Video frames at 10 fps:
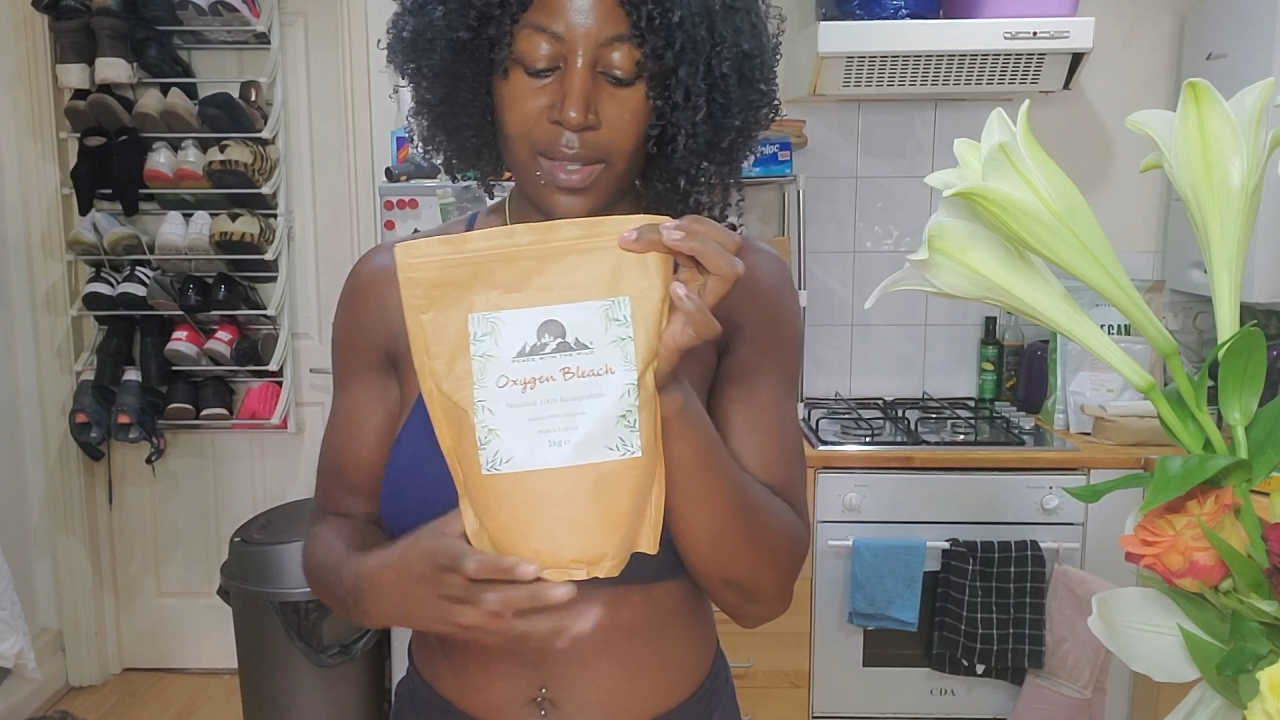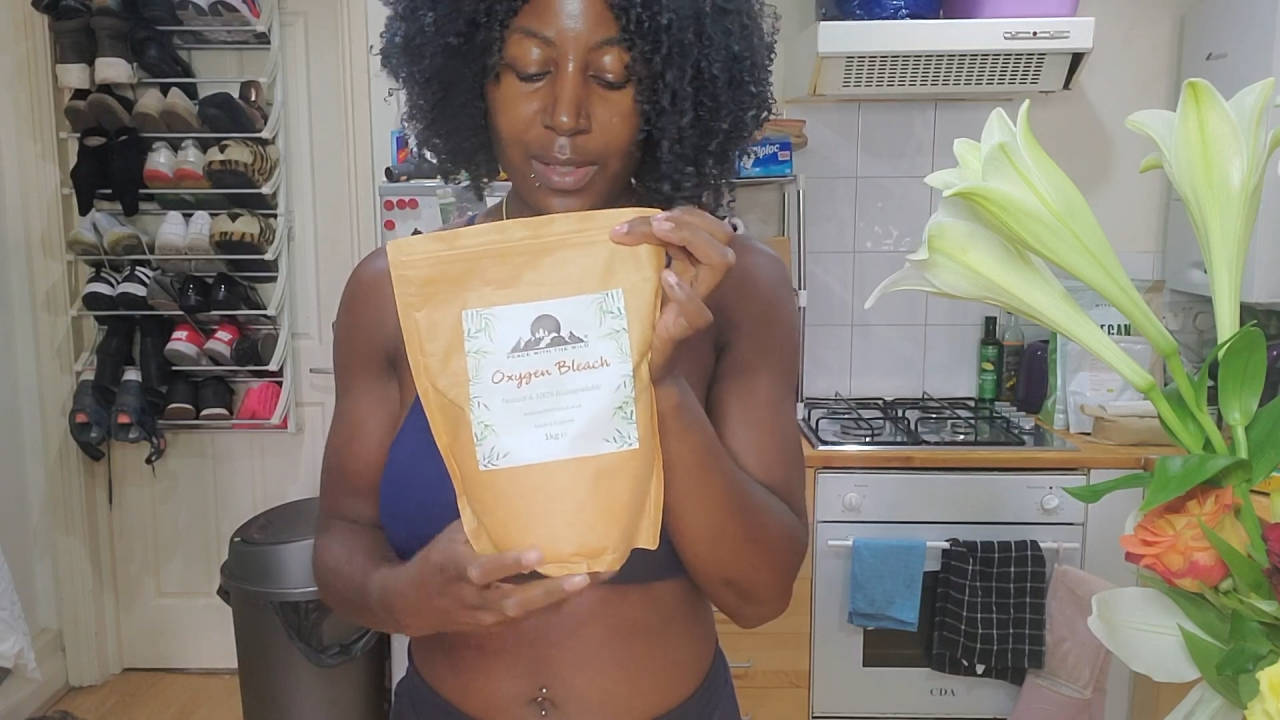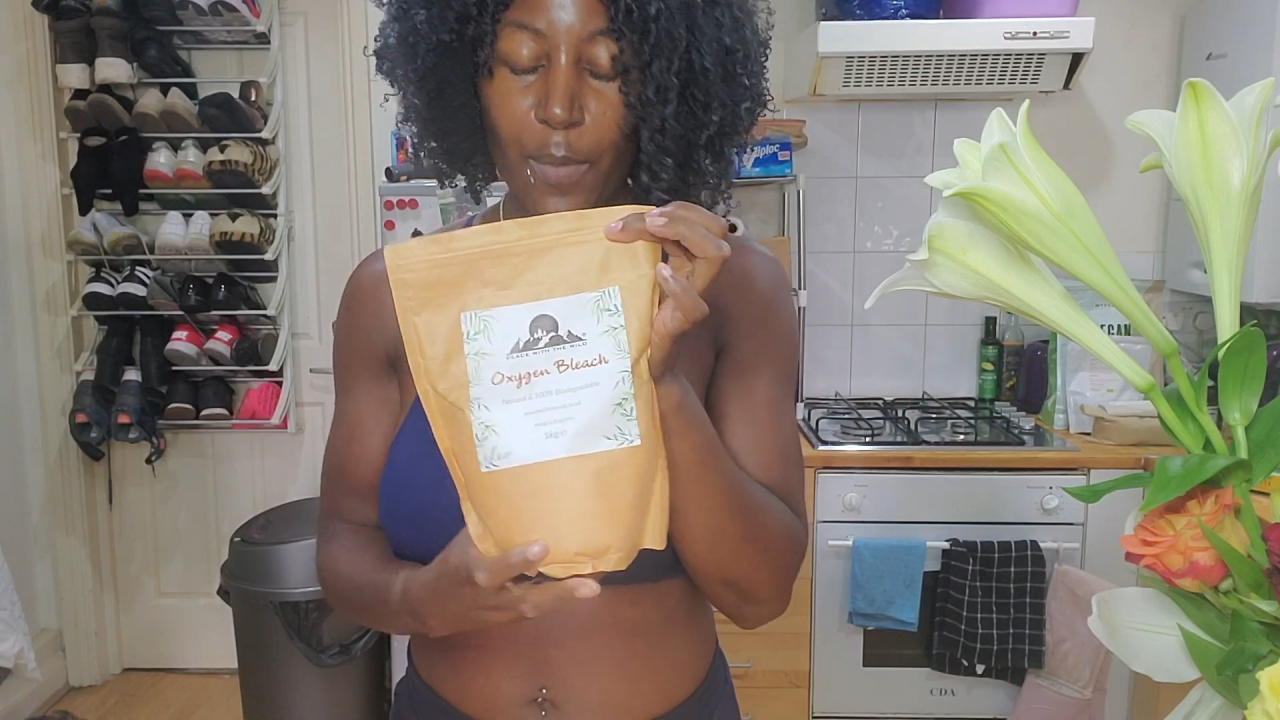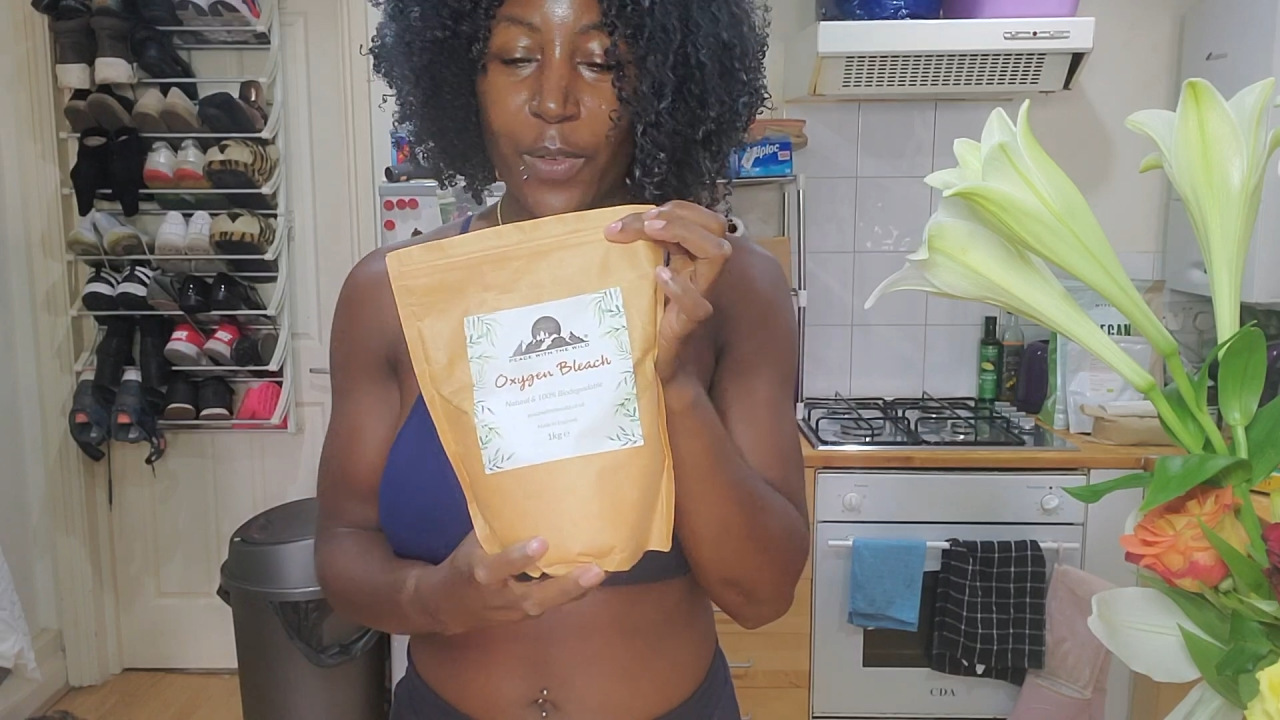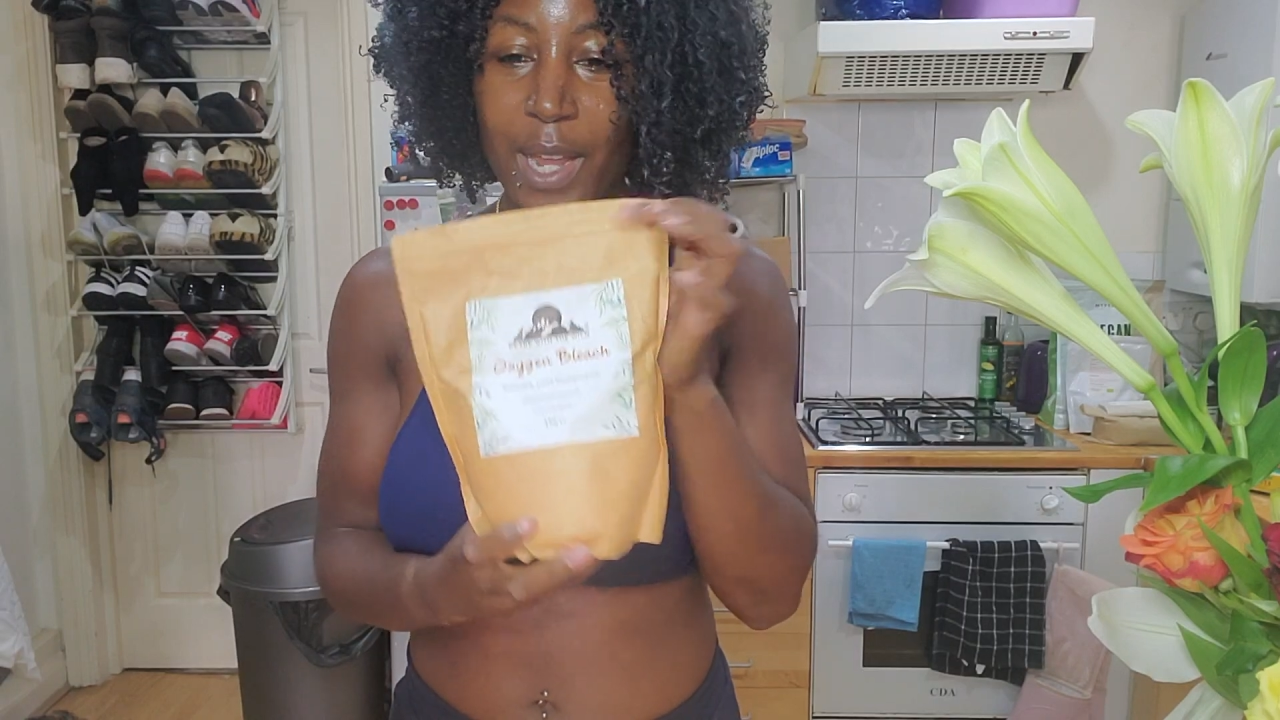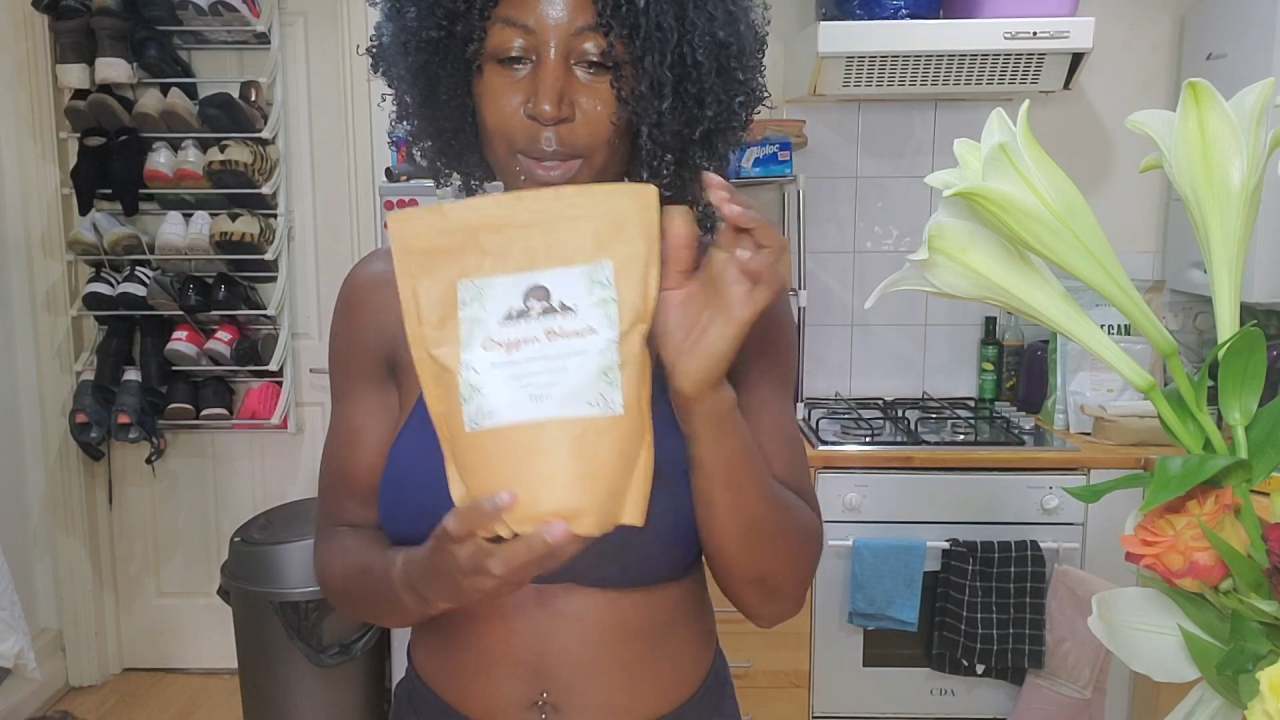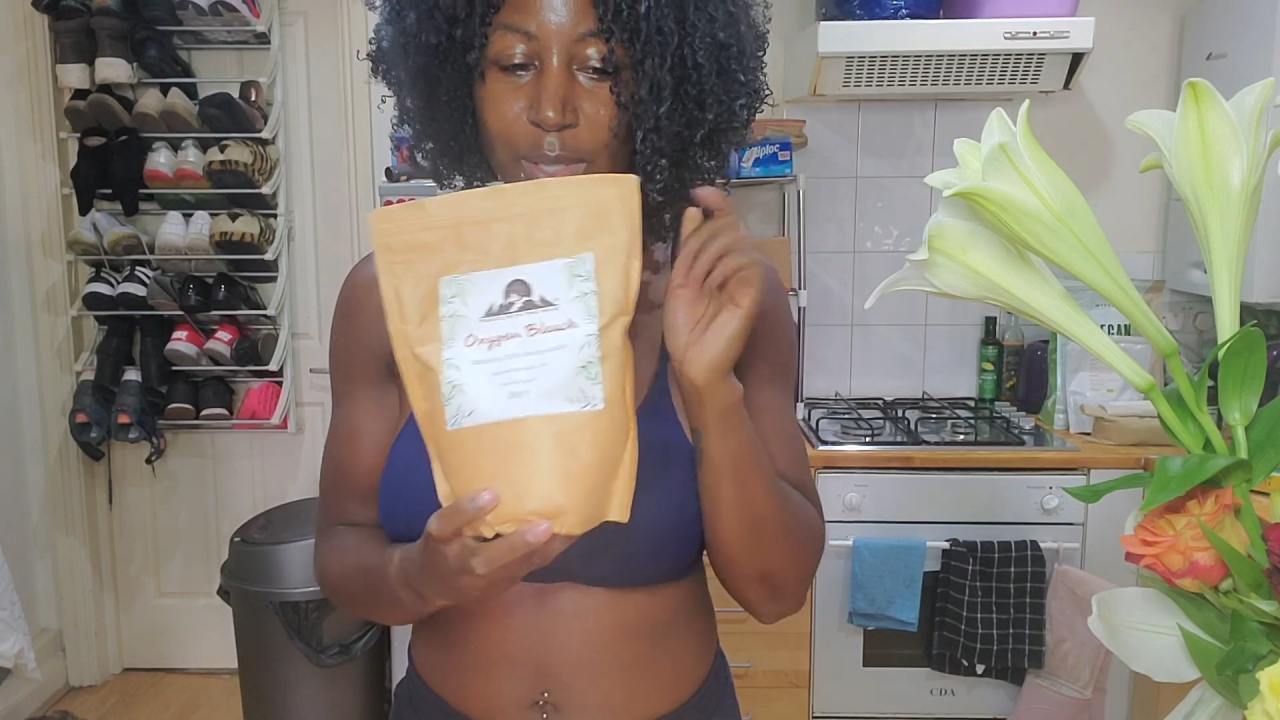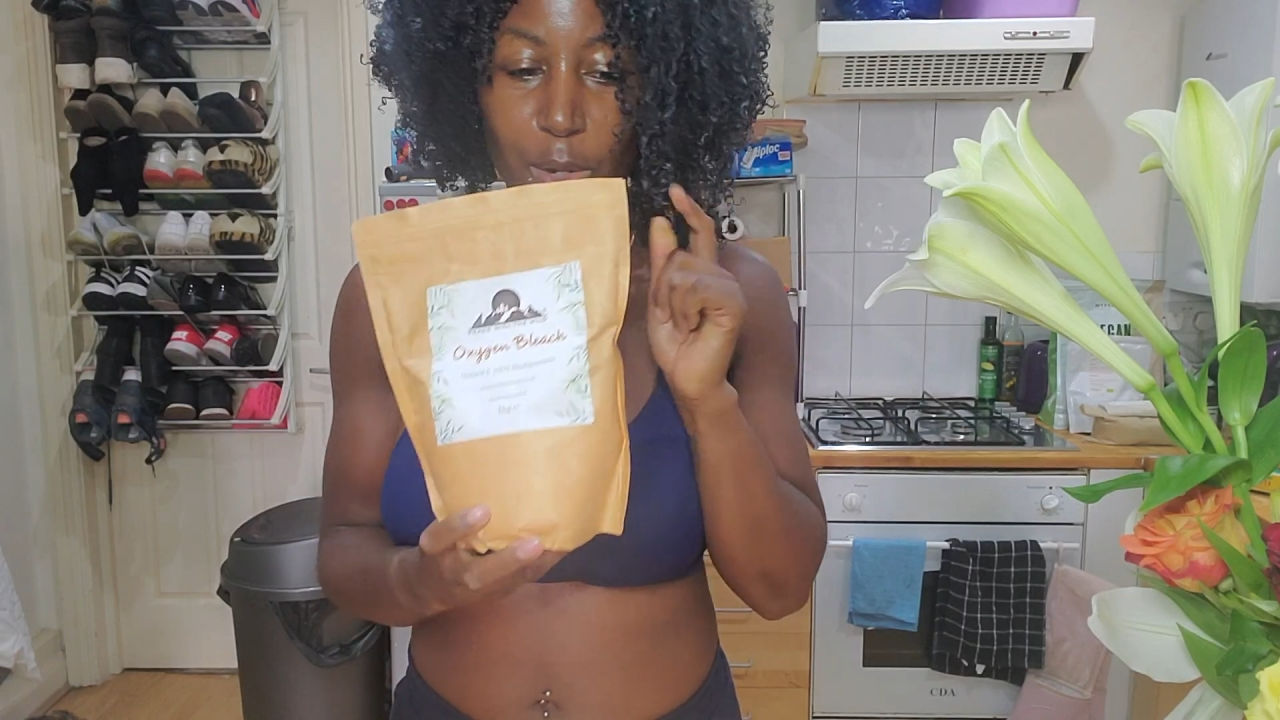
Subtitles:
Something else I